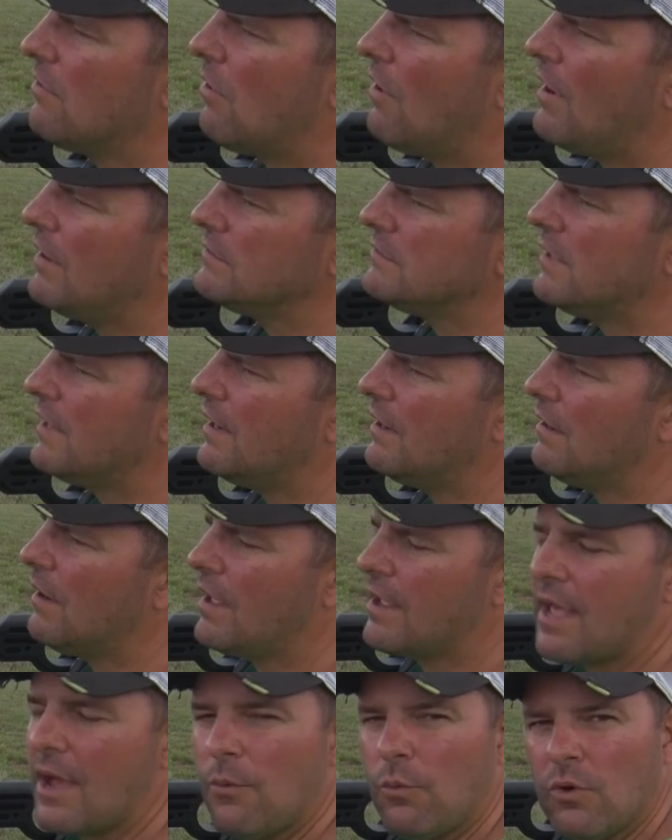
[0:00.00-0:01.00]
crosshair
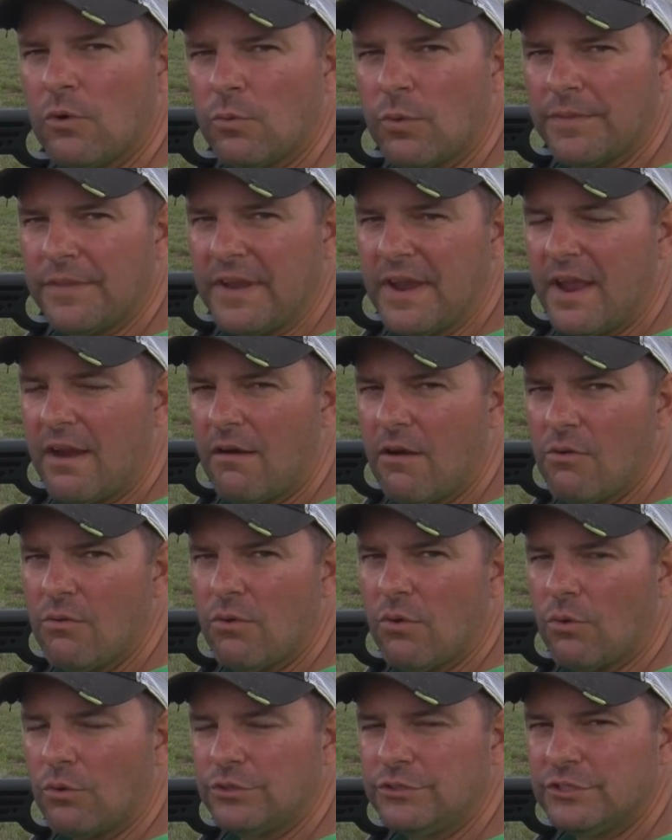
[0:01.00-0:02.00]
like I would with an arrow,
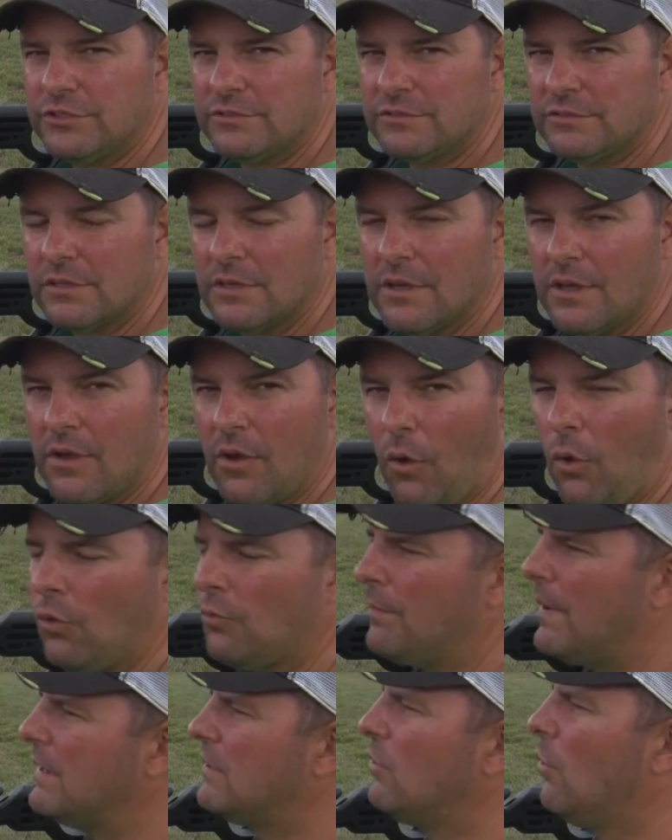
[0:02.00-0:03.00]
or just hold
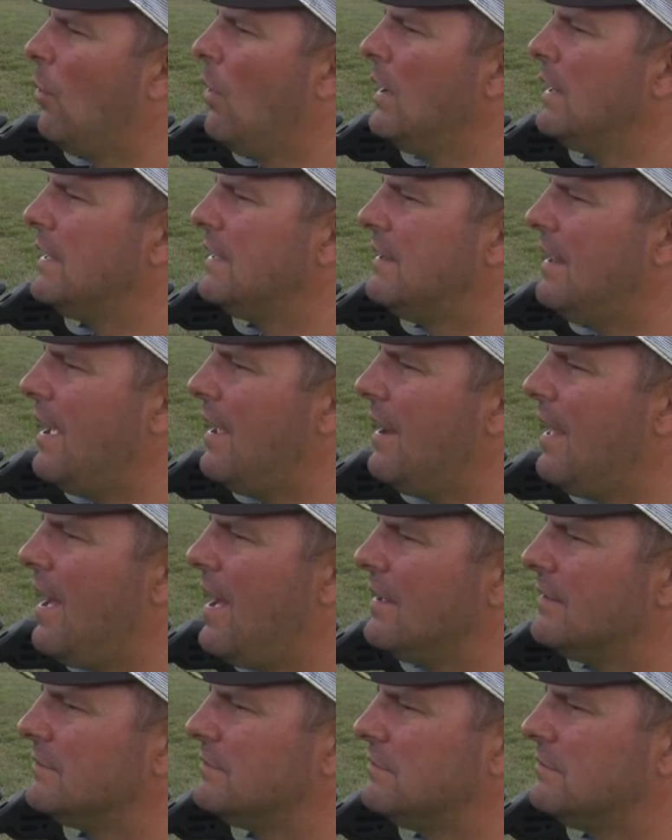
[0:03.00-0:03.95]
my 20 dead on.